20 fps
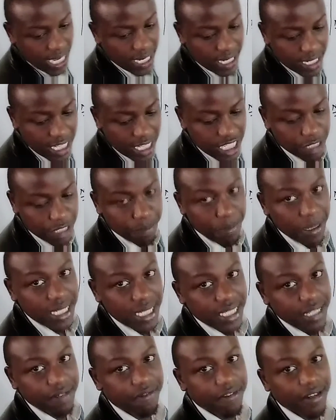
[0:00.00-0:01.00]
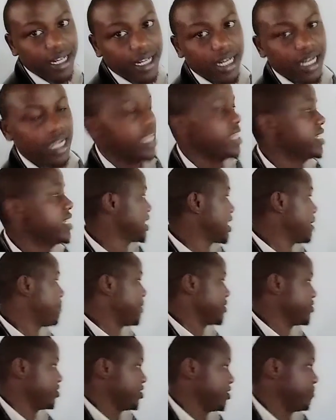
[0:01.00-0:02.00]
and the specific heat
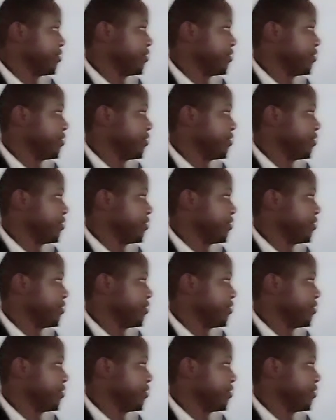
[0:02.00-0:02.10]
capacity,